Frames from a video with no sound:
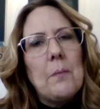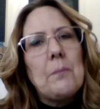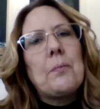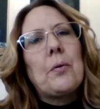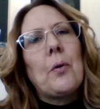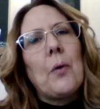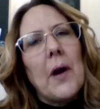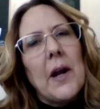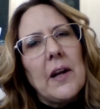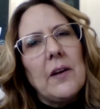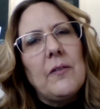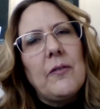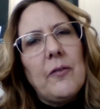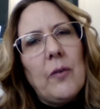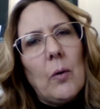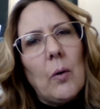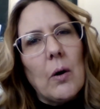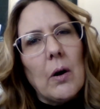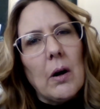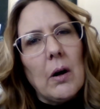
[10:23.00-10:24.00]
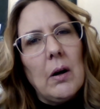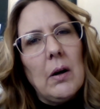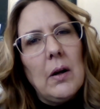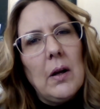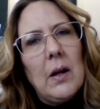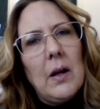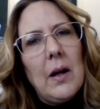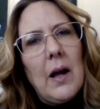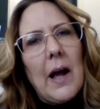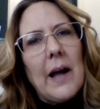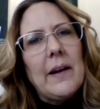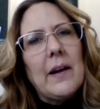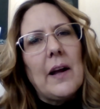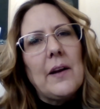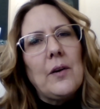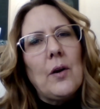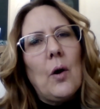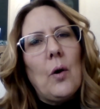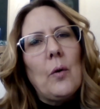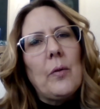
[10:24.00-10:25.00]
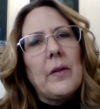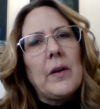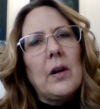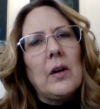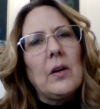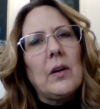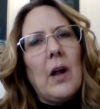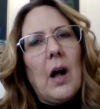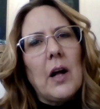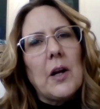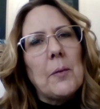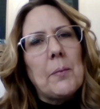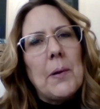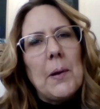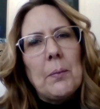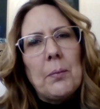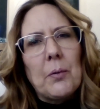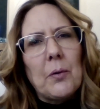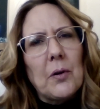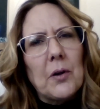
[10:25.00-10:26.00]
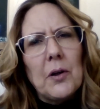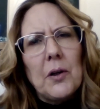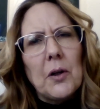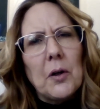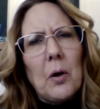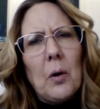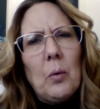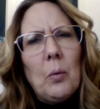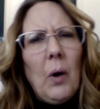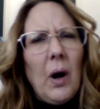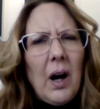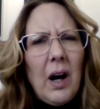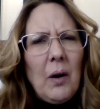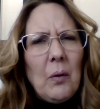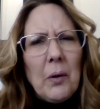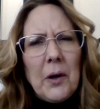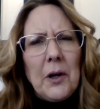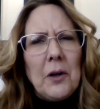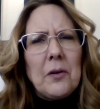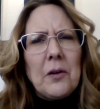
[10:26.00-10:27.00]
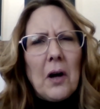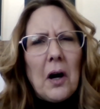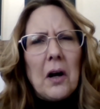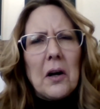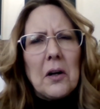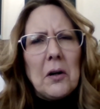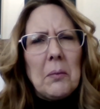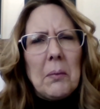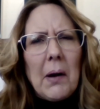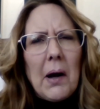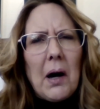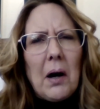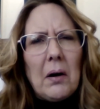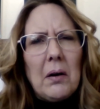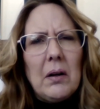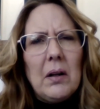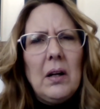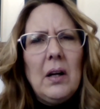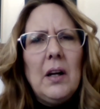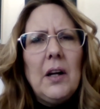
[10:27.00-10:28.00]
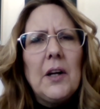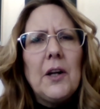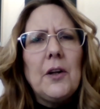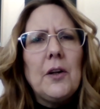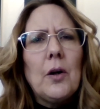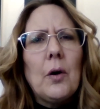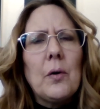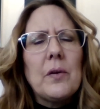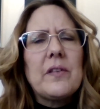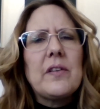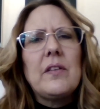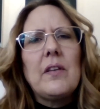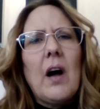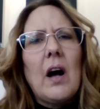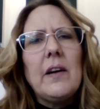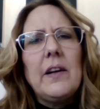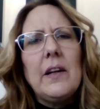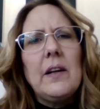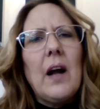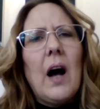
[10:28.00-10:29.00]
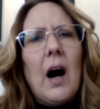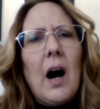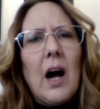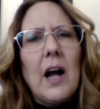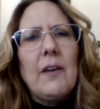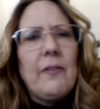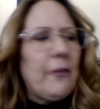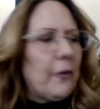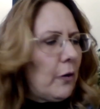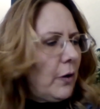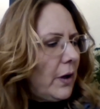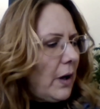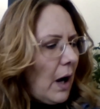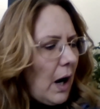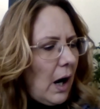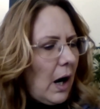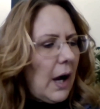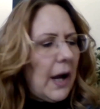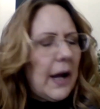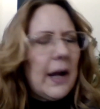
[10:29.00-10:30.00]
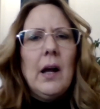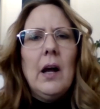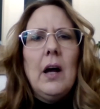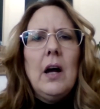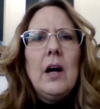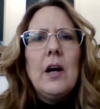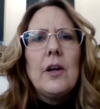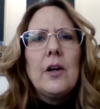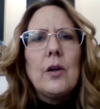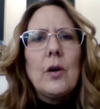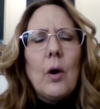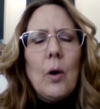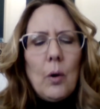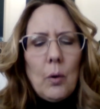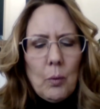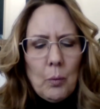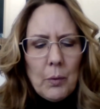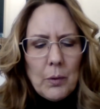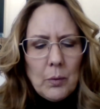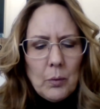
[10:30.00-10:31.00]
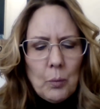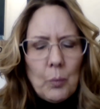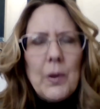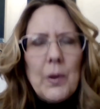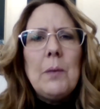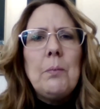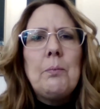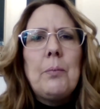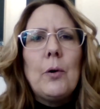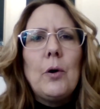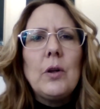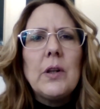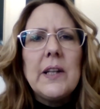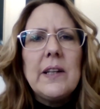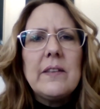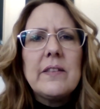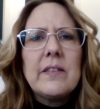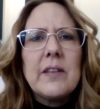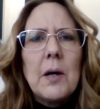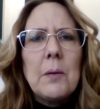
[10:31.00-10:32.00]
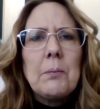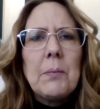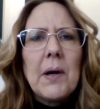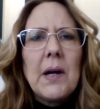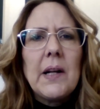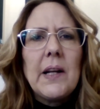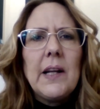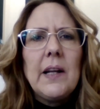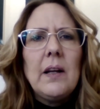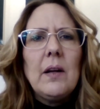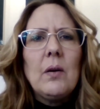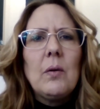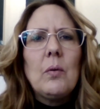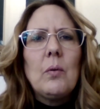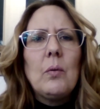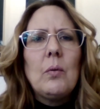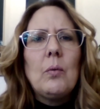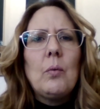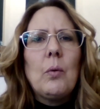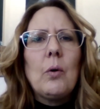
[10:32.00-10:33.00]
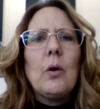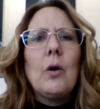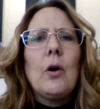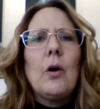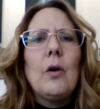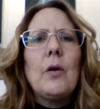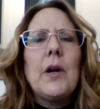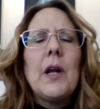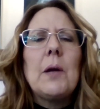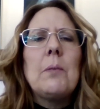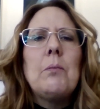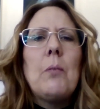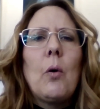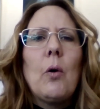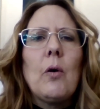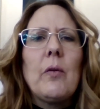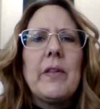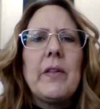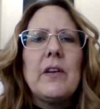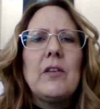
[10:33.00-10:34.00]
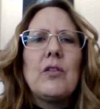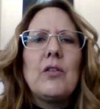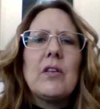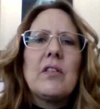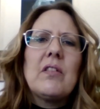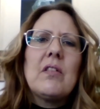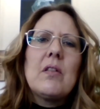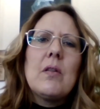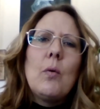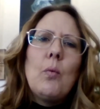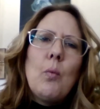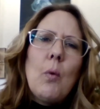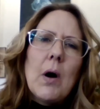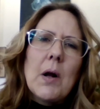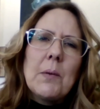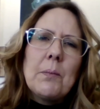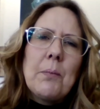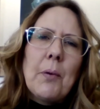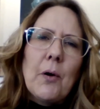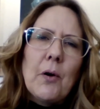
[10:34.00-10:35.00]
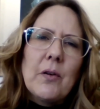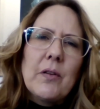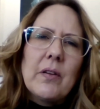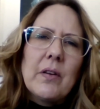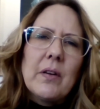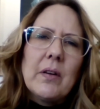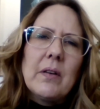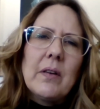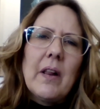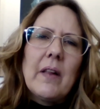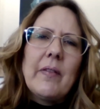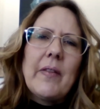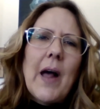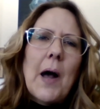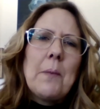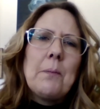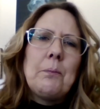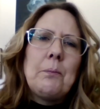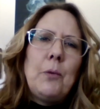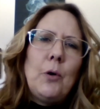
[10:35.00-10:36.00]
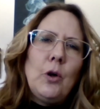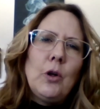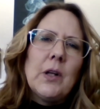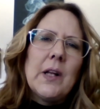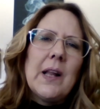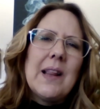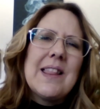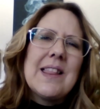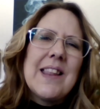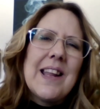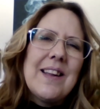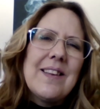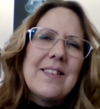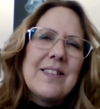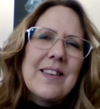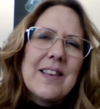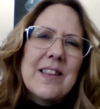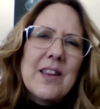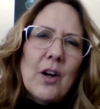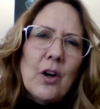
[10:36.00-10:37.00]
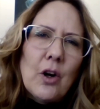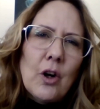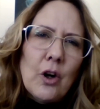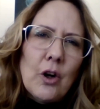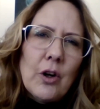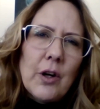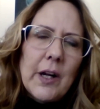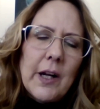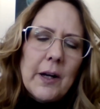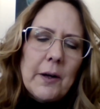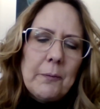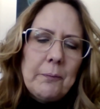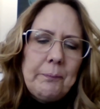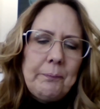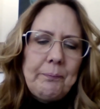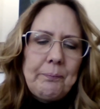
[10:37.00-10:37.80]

prayed for and i know that a lot of people are going to go what what are you talking about you know, it's not an eye for an eye. You know, when we bully somebody, we're hurting more than just the one person that that bully thinks that they're hurting.